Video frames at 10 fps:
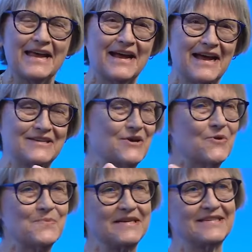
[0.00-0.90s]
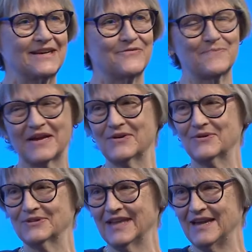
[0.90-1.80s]
I, I, told myself my
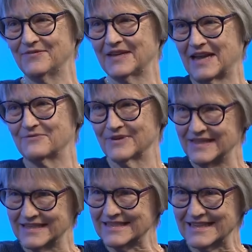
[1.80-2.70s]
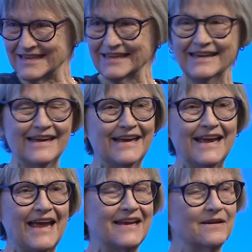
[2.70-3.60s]
whole life that I'd written this thing
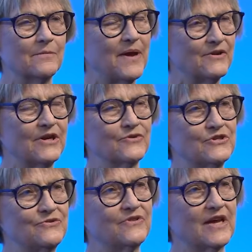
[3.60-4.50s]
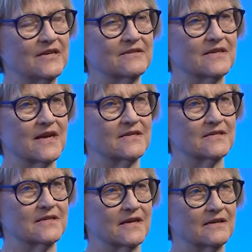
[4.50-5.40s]
and about year 2000, I
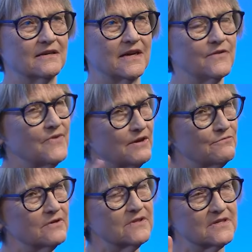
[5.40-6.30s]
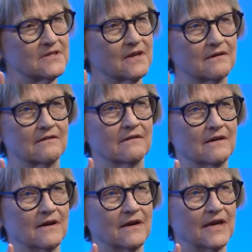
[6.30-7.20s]
decided if I wrote this letter,
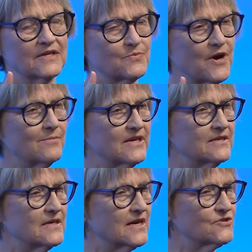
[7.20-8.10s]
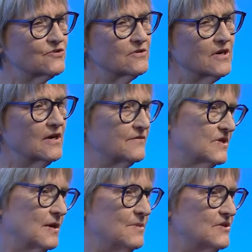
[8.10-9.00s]
it's probably in the National Archives.
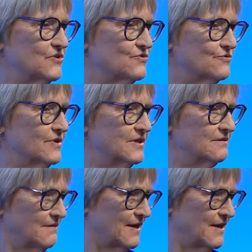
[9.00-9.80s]
I'm a historian.